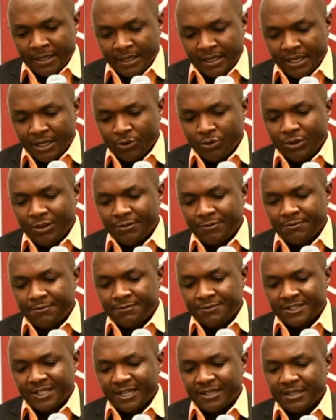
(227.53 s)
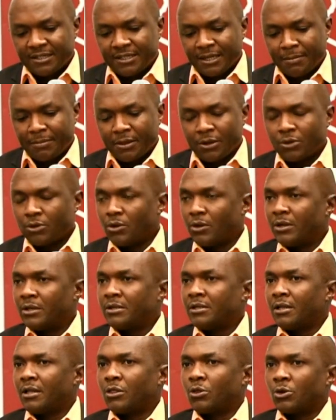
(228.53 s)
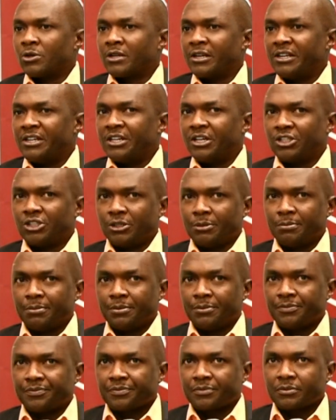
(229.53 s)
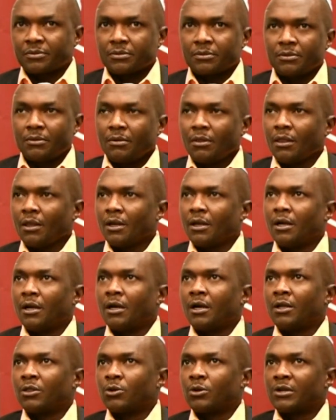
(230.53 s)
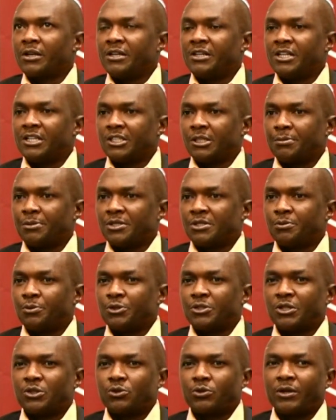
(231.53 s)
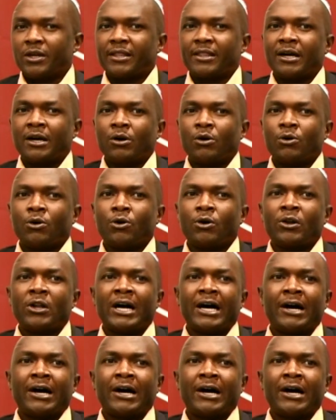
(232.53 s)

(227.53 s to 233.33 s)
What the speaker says: And we've started something called thought leadership. Thought leadership is putting together all